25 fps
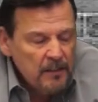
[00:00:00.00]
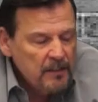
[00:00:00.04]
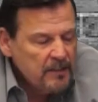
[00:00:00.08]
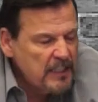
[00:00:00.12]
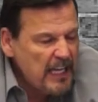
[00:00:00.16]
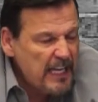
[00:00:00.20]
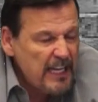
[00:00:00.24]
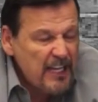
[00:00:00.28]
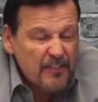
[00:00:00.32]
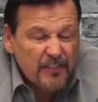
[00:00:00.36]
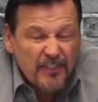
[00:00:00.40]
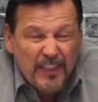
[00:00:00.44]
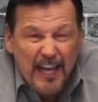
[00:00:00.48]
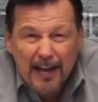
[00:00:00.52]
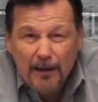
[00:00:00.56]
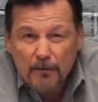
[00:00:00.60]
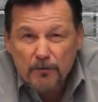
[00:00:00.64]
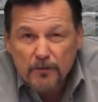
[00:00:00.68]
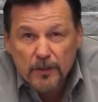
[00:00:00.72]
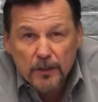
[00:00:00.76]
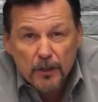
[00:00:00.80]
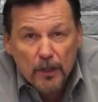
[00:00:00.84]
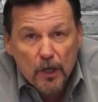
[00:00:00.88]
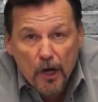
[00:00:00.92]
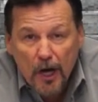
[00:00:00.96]
Say
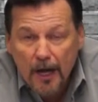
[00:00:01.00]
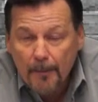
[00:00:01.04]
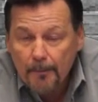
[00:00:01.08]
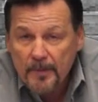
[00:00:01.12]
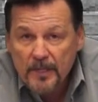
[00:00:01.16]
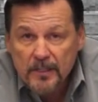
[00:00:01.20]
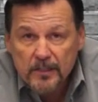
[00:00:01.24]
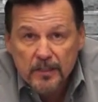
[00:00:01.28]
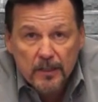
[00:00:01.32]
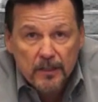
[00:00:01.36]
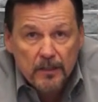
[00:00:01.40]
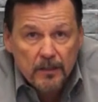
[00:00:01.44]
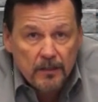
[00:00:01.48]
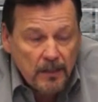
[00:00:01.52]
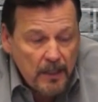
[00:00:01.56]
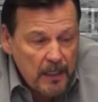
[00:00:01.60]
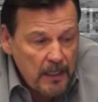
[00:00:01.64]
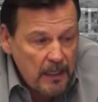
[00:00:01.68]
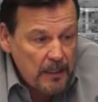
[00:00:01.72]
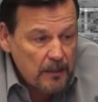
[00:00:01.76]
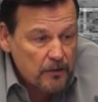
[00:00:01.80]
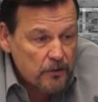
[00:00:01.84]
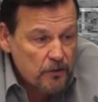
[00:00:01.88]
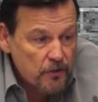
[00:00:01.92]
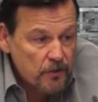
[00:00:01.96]
1,000 copies in
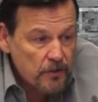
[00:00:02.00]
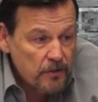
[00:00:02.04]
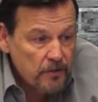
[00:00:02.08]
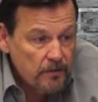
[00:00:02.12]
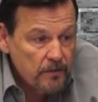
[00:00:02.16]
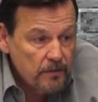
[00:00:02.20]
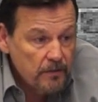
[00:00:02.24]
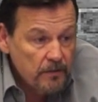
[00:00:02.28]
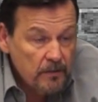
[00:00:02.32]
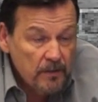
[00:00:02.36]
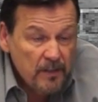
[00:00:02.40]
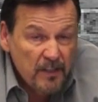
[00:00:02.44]
each.